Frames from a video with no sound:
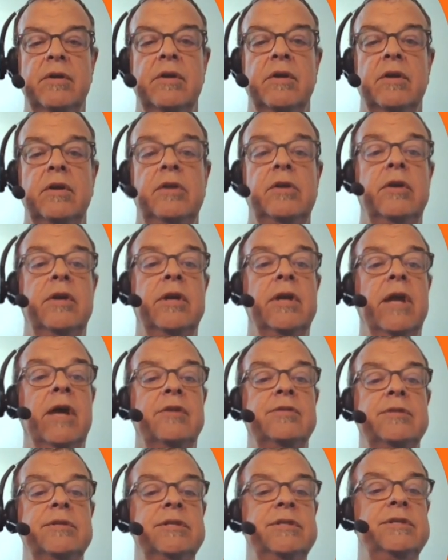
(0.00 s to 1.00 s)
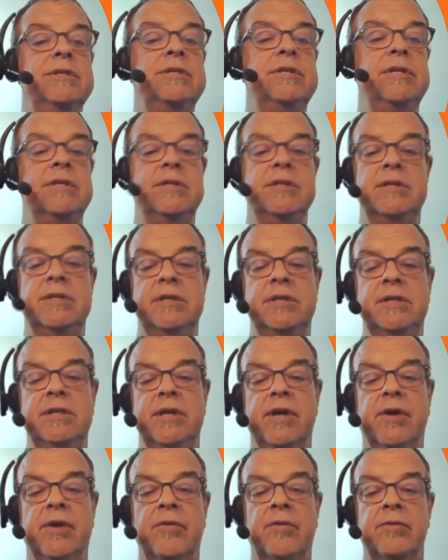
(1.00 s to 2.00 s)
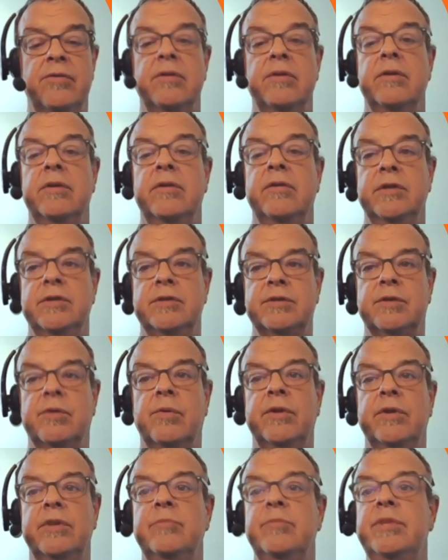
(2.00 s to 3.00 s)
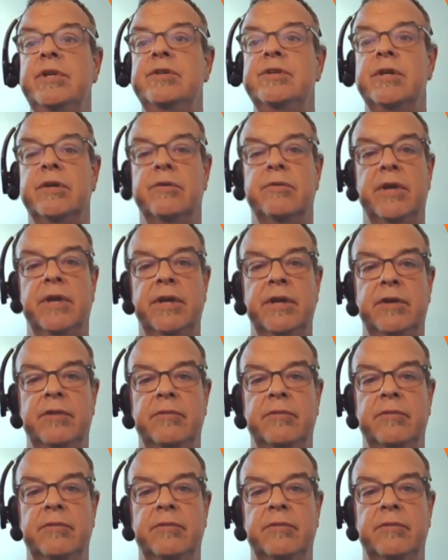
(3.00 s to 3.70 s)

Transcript: you can actually see the DDL that's going to be generated.